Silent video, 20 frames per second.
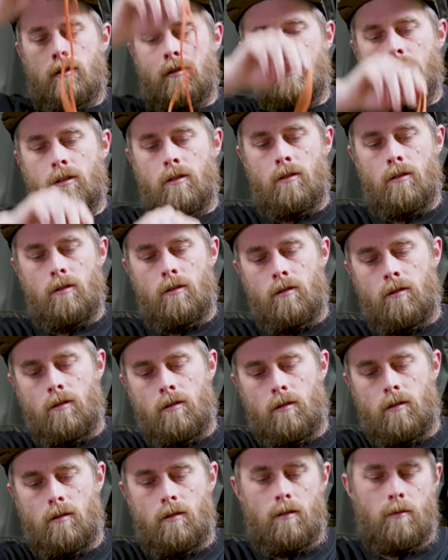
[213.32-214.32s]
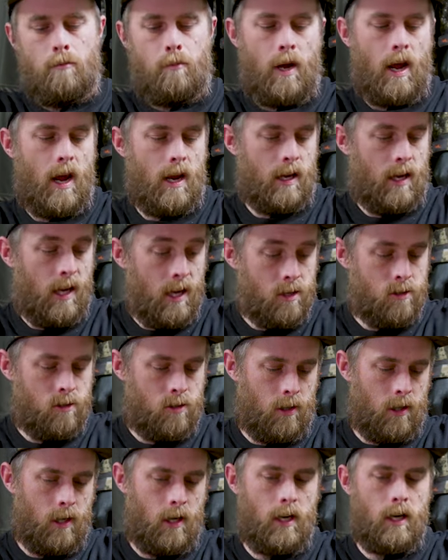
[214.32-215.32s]
to pack
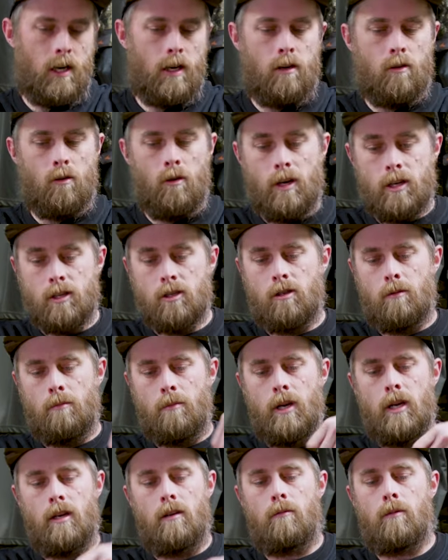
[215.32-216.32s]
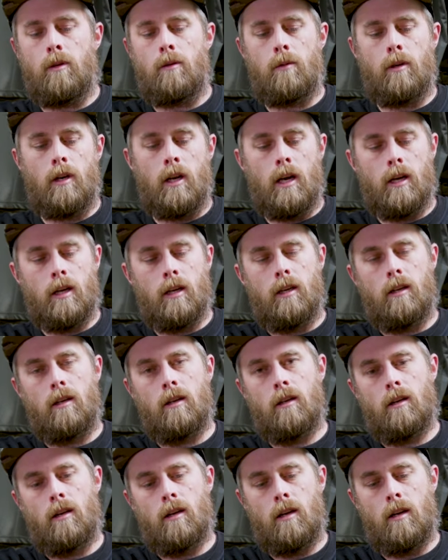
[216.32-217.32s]
extra gear or extra meat when we're lucky.
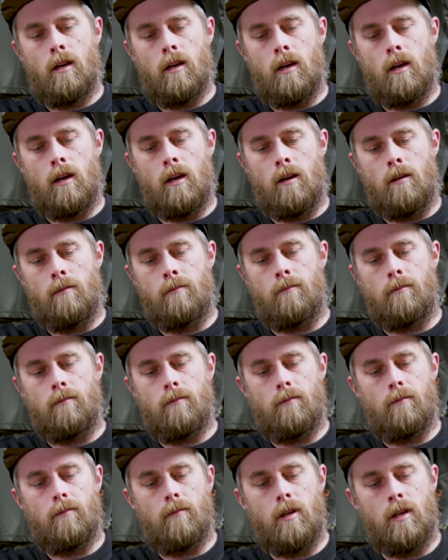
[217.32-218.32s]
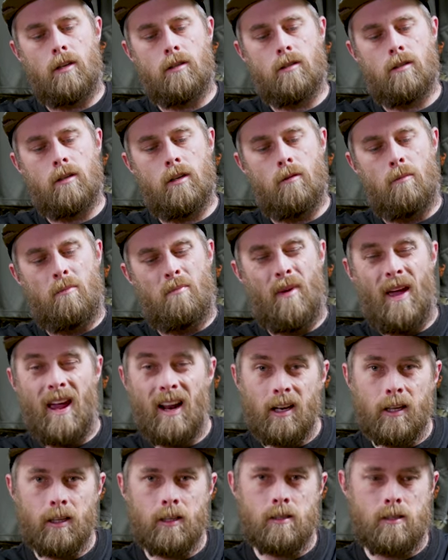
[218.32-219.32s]
Um, instead of
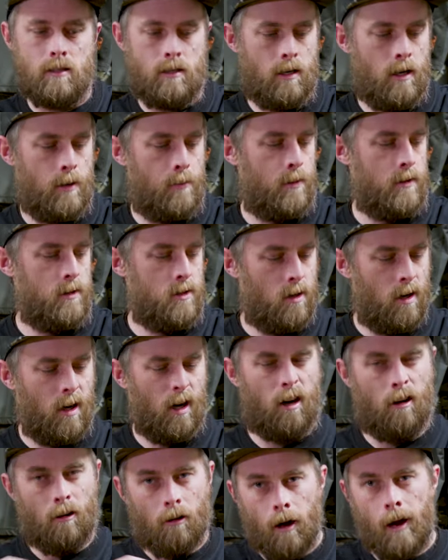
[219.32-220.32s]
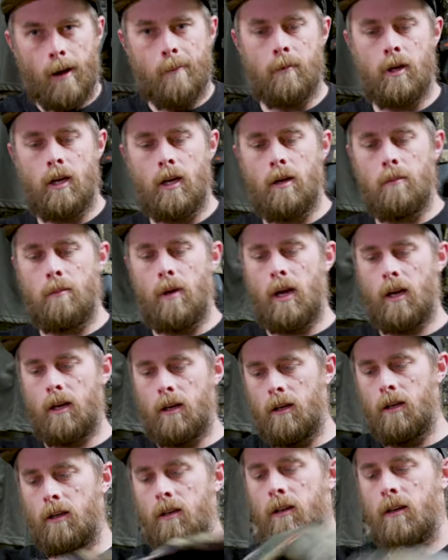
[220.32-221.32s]
battling a zip and trying to cram gear back
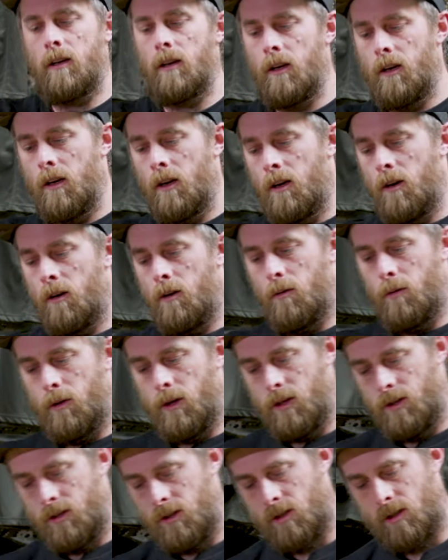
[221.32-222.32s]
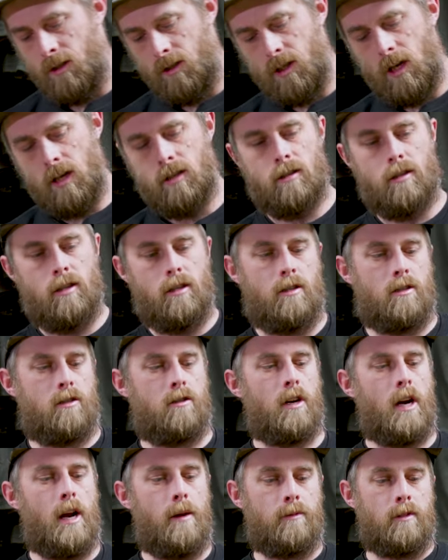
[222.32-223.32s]
in, we can just adjust these
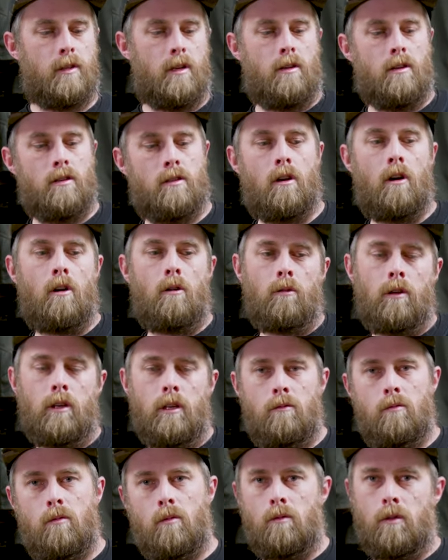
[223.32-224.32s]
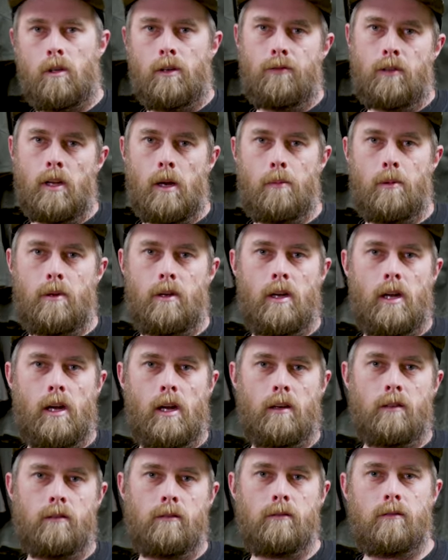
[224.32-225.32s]
straps and this whole lid will lift up and
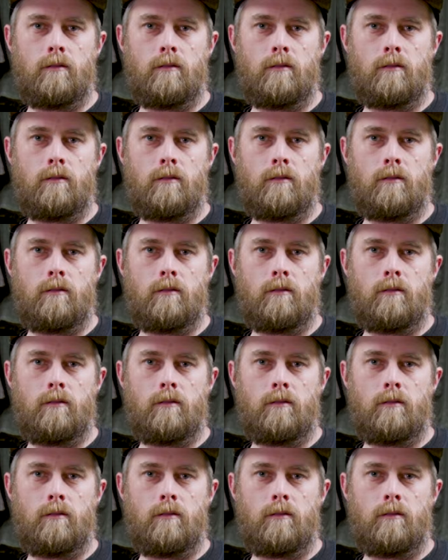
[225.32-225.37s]
down